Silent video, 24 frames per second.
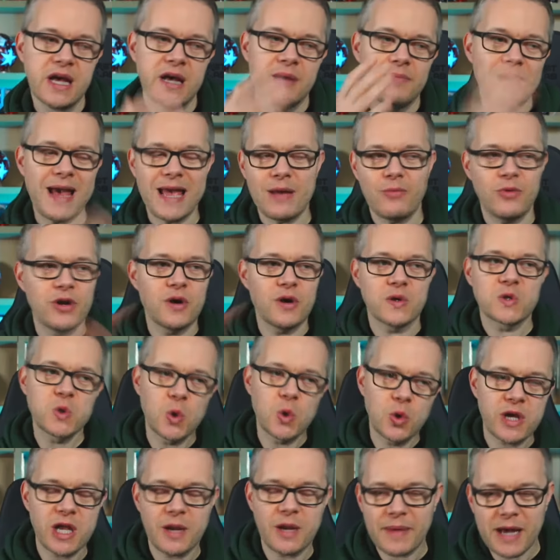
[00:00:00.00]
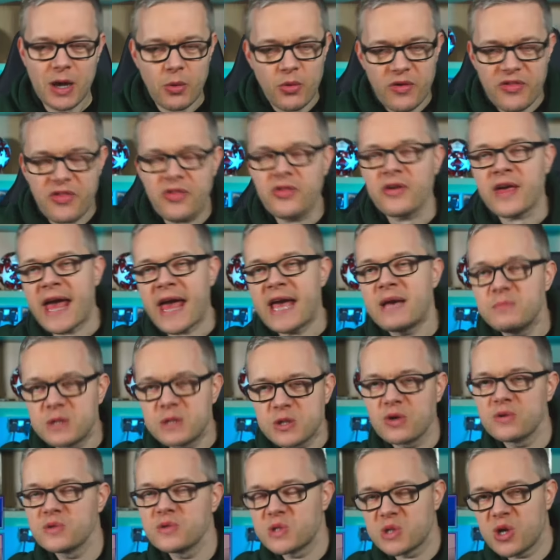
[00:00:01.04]
Mate, we're not talking about whether the game's
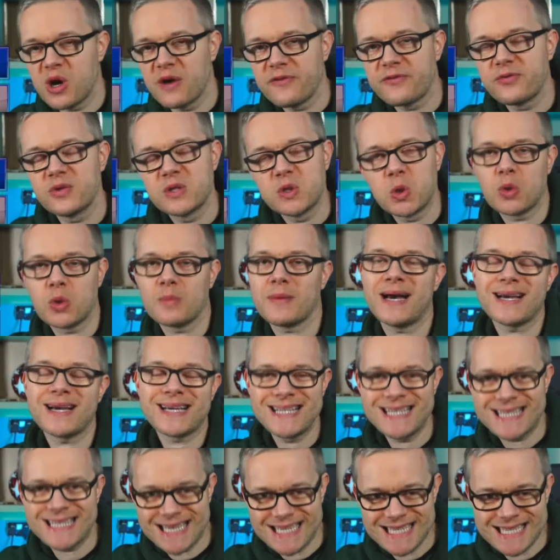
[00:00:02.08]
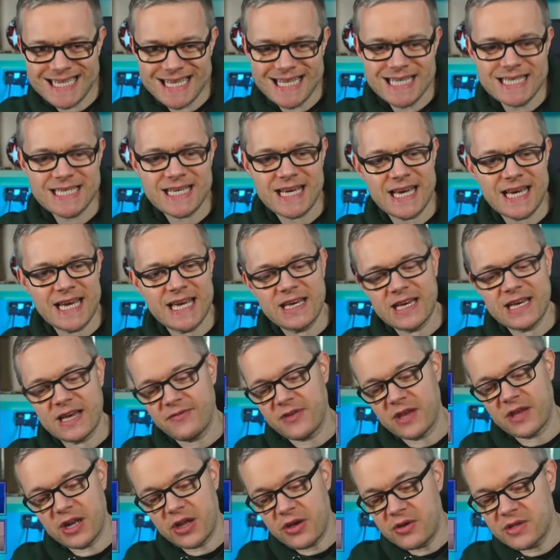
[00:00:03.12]
gone soft. We're talking about consistency.
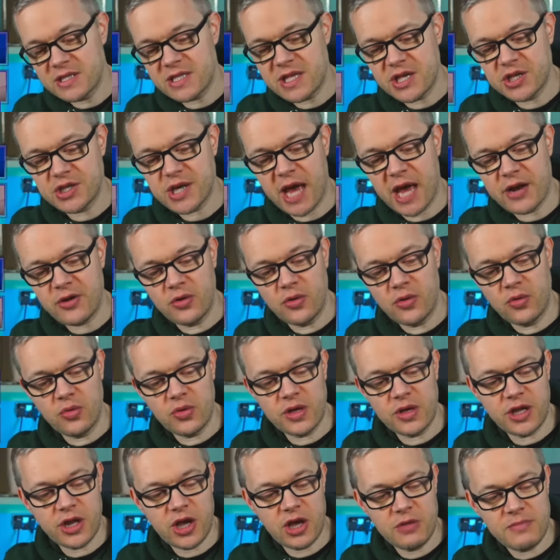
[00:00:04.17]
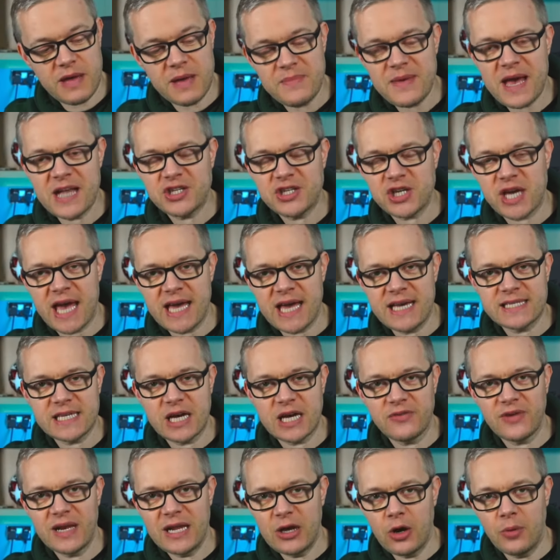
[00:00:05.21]
If you're new to the channel, you know, maybe educate
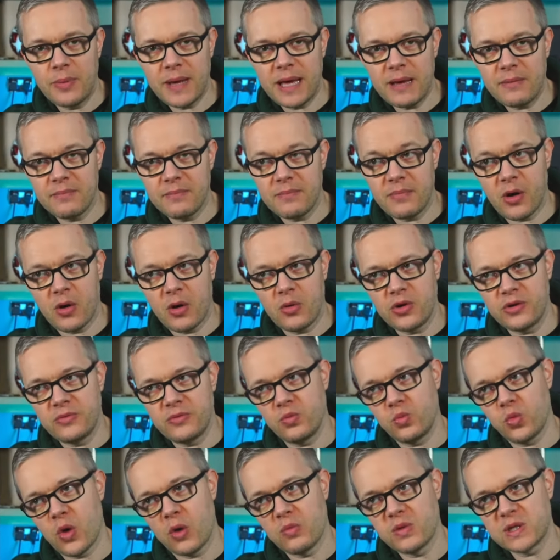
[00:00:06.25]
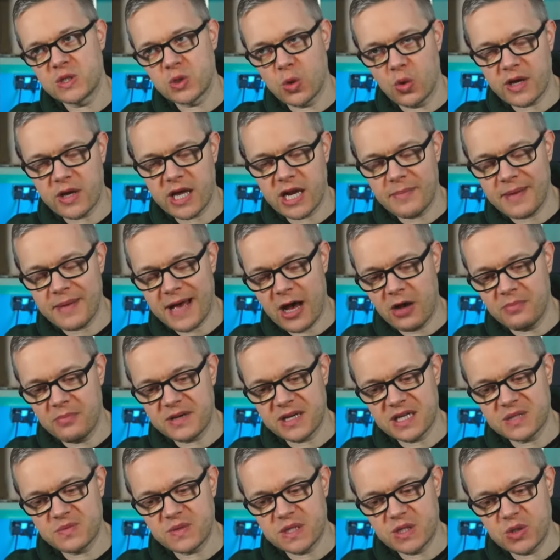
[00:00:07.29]
yourself a little bit on what we're talking about,
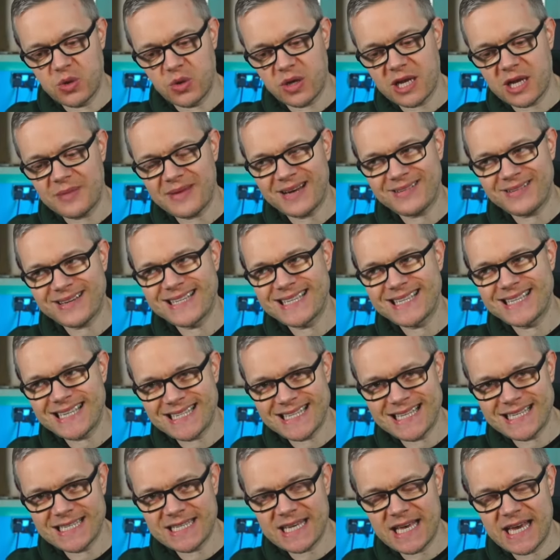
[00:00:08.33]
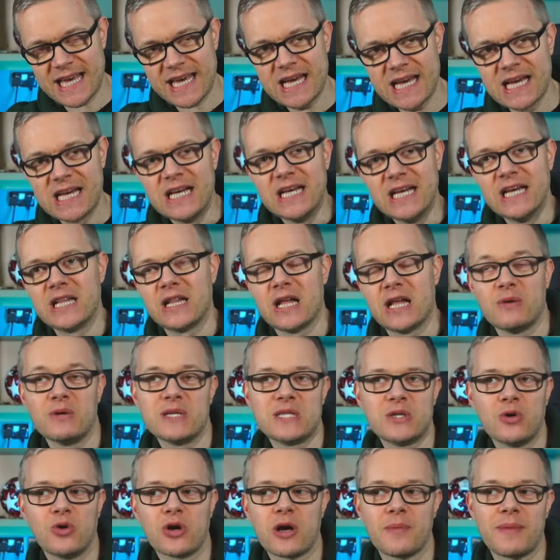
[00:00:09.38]
because we're talking about consistency. Like we
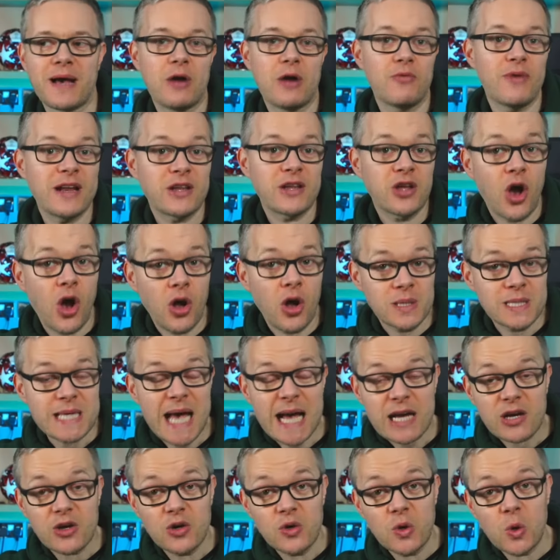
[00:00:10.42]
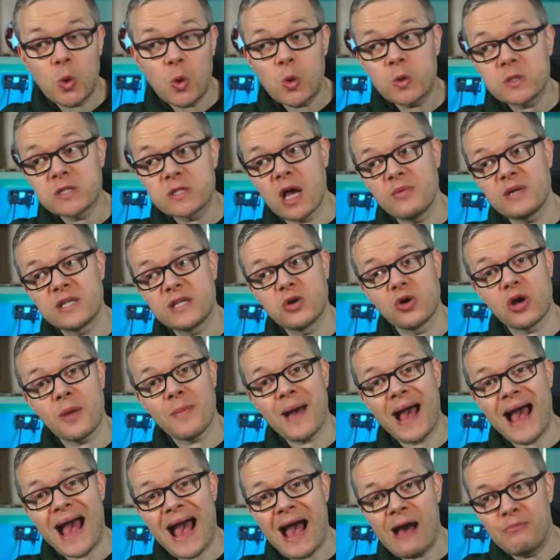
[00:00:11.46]
talk about red card tackles, like we talk
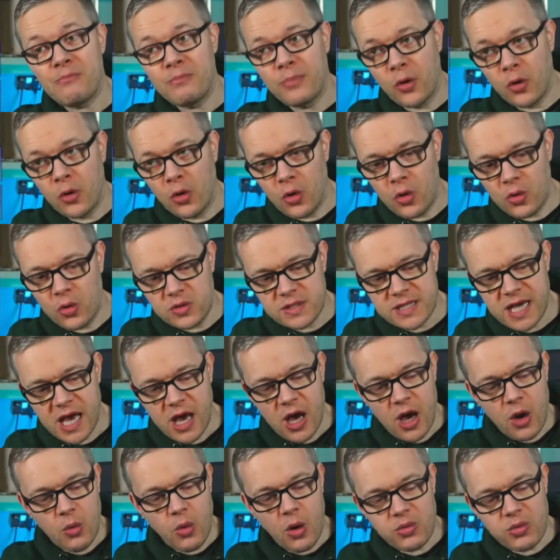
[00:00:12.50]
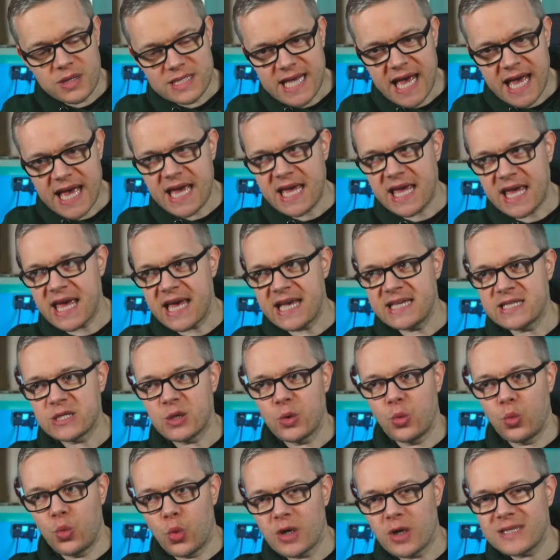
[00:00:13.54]
about handballs. What we're saying is,
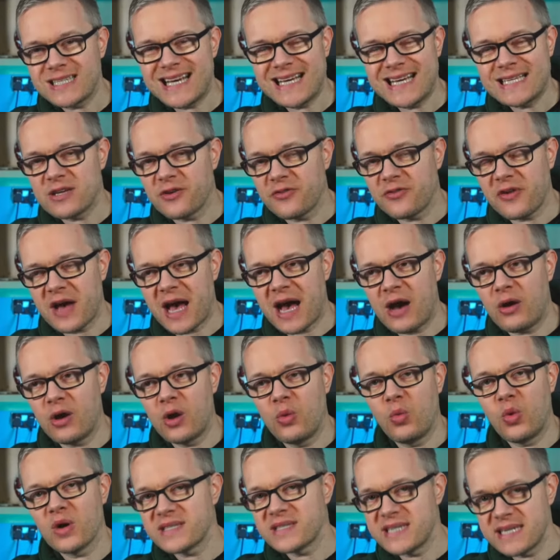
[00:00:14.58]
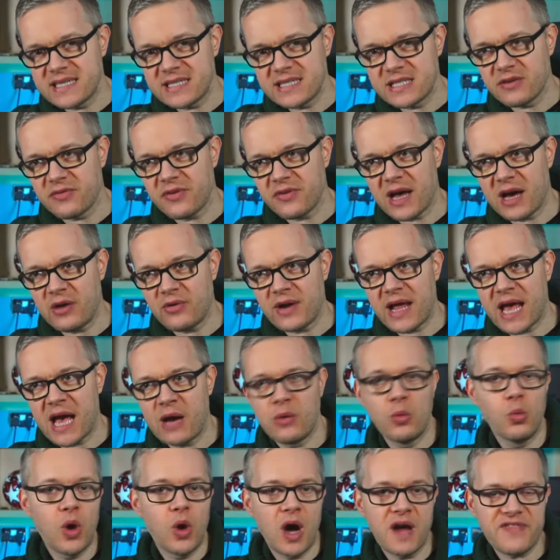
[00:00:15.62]
what is a foul and what isn't a foul now?
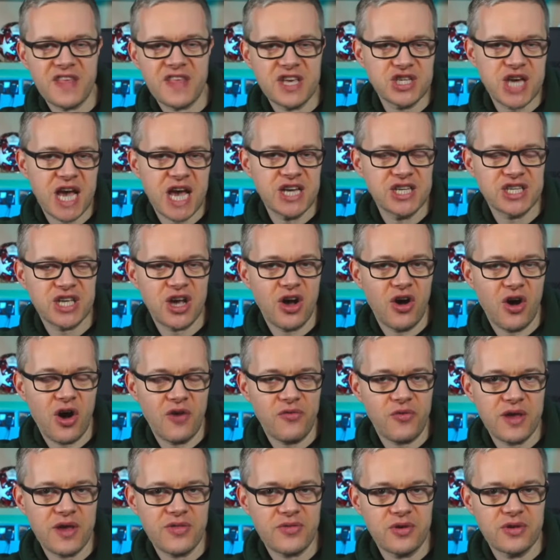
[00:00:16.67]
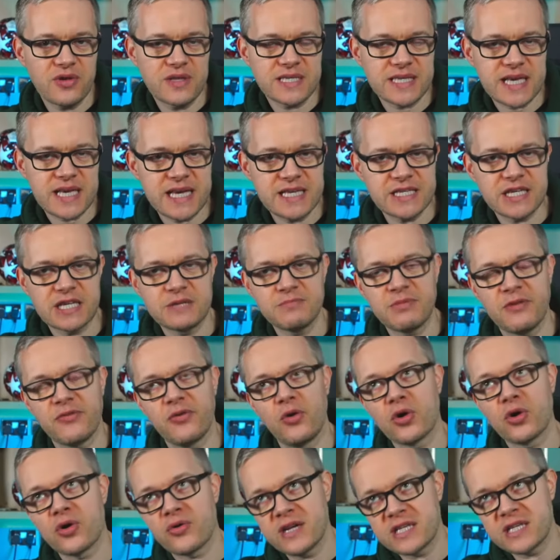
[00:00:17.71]
And why have they changed it halfway through the season?
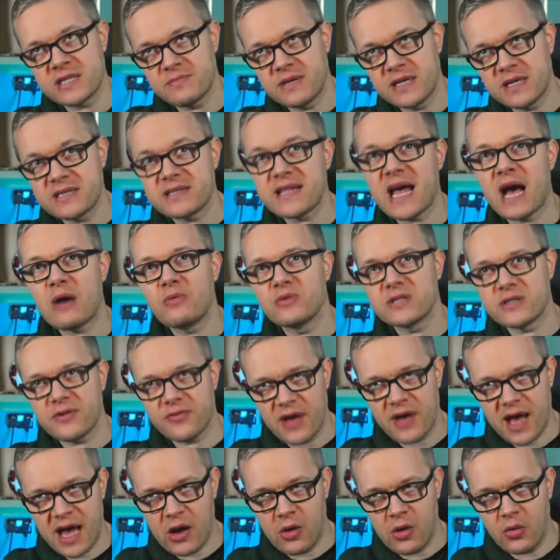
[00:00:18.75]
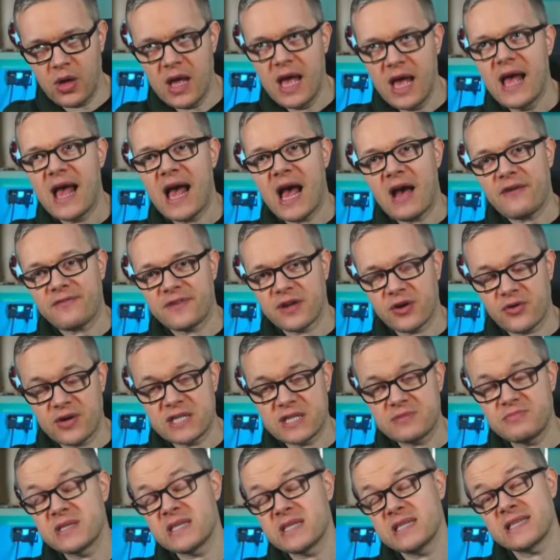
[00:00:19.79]
Before Christmas, that was a foul. After
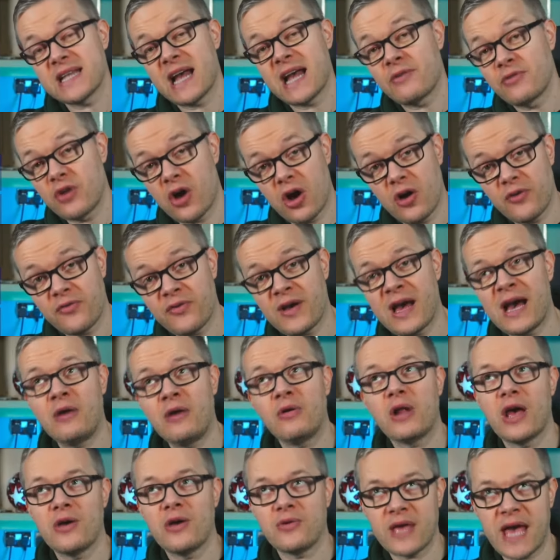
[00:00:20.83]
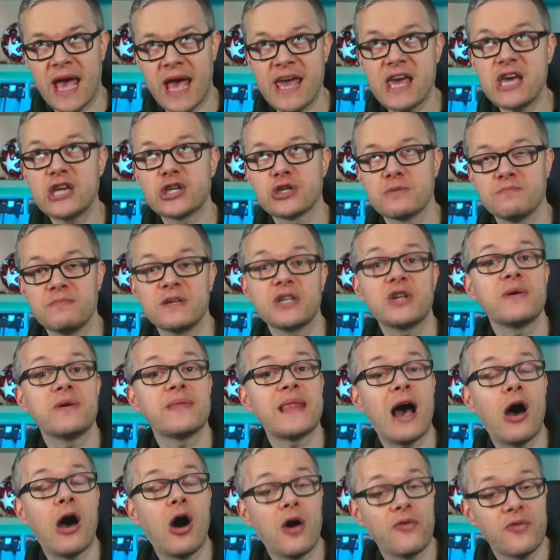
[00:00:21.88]
Christmas, it's now not a foul. Okay, you shouldn't be doing
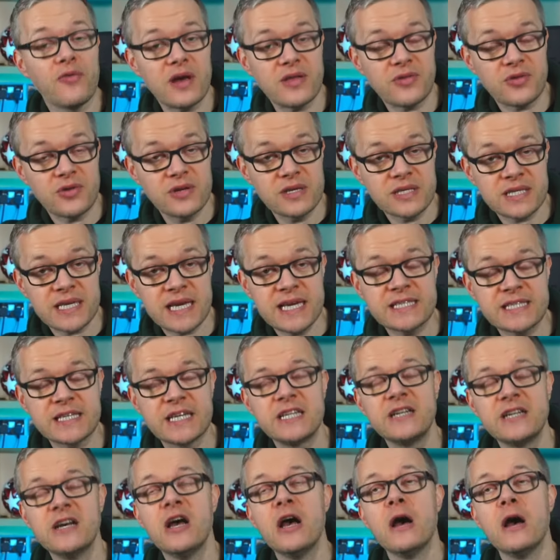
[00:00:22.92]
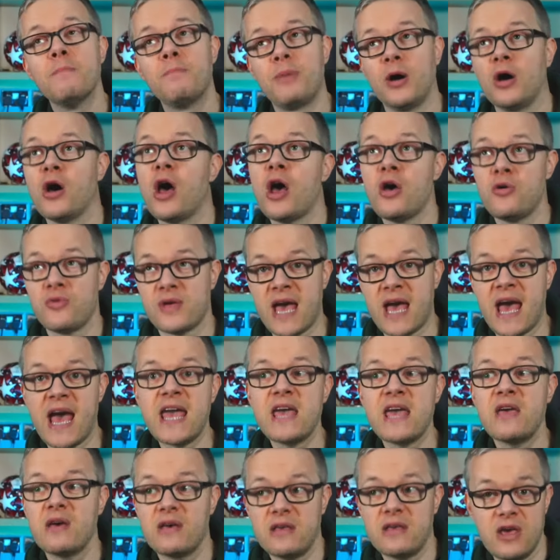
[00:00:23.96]
that halfway through the season. But
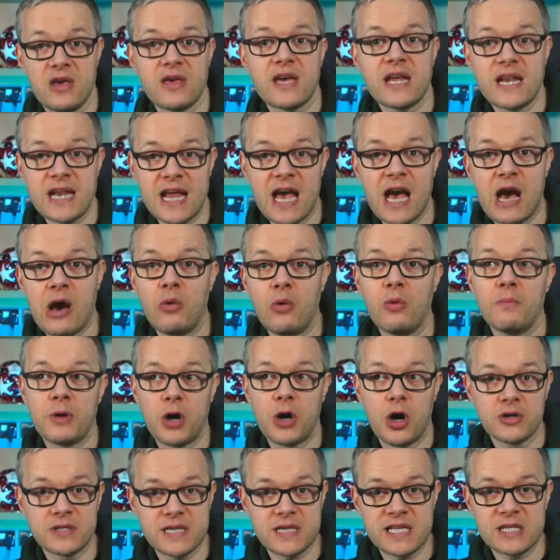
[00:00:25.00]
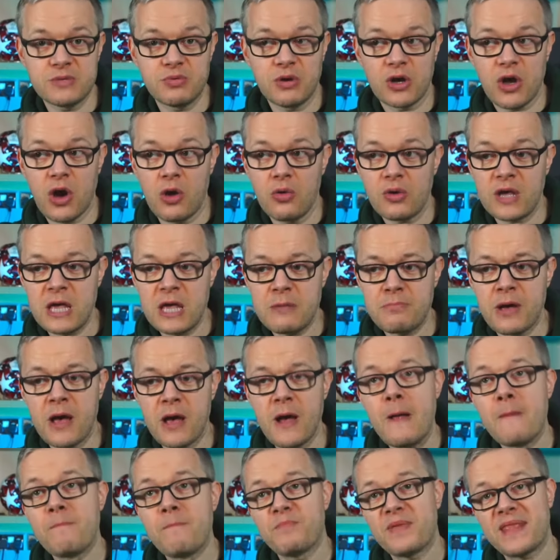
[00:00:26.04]
okay, you can now barge into a
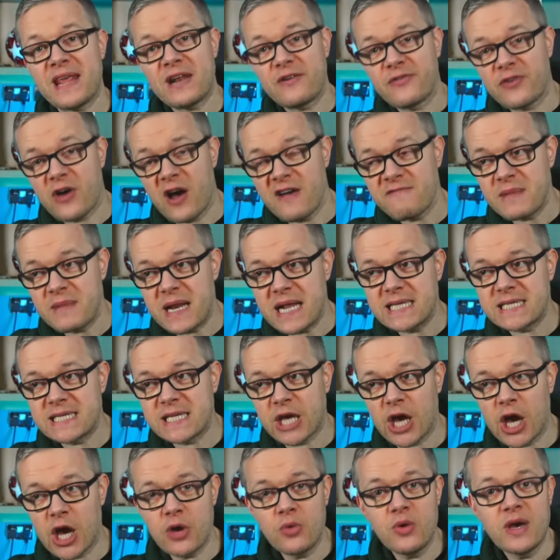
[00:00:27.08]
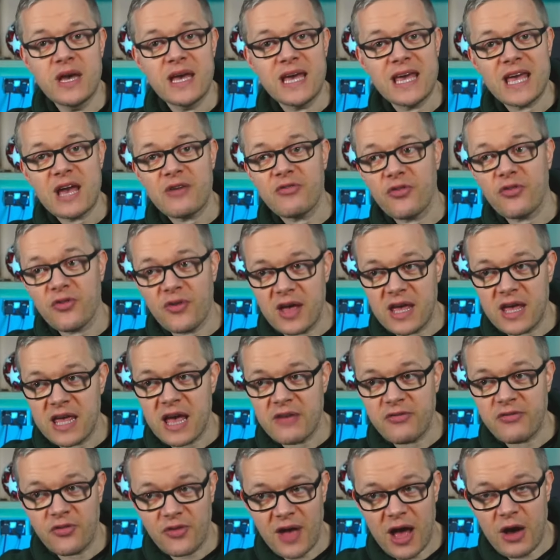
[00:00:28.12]
goalkeeper. But then 5 minutes ago, he
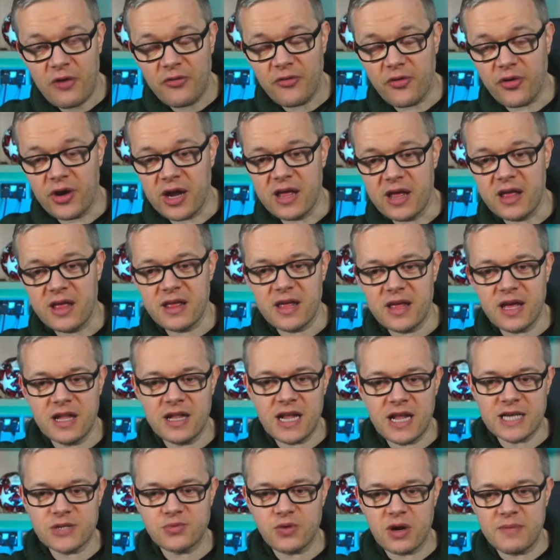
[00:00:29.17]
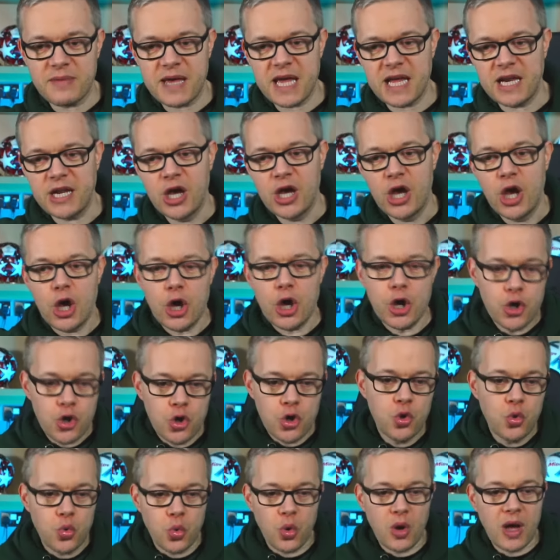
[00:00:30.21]
gave a foul for it. And that's what I mean.
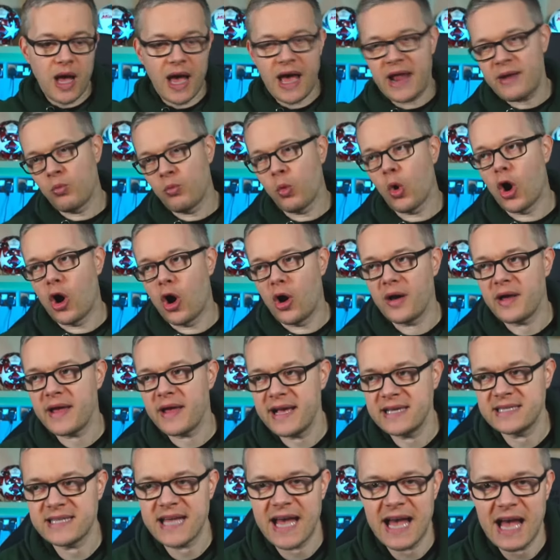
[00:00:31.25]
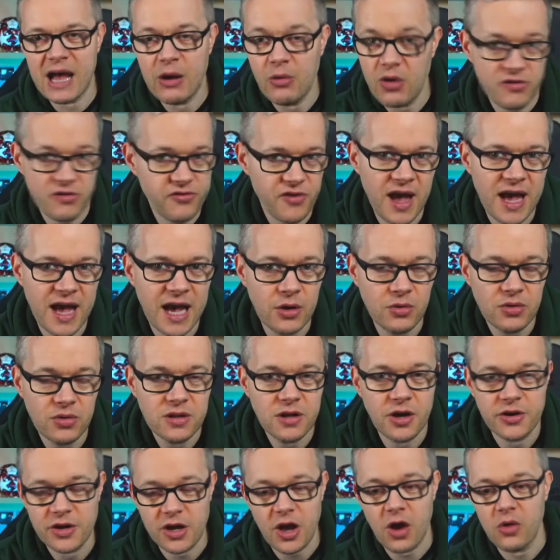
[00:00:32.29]
Who and what is now a foul
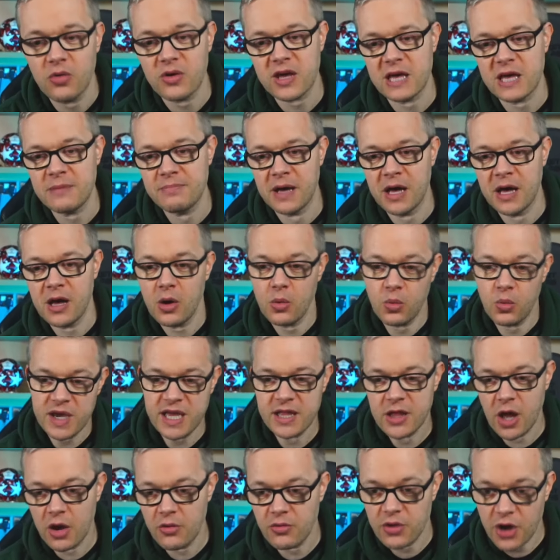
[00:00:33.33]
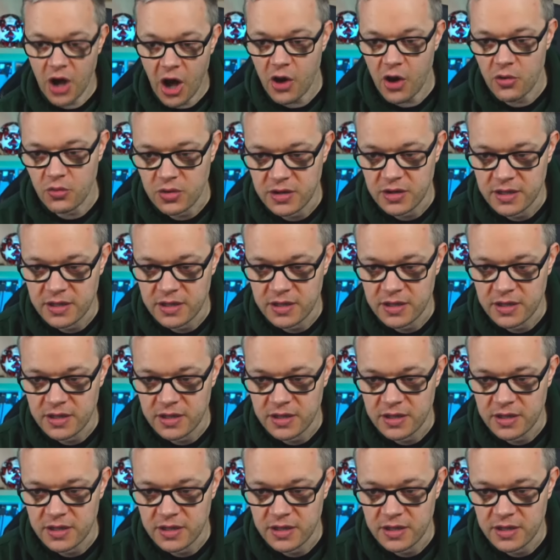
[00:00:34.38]
on a goalkeeper? We don't know.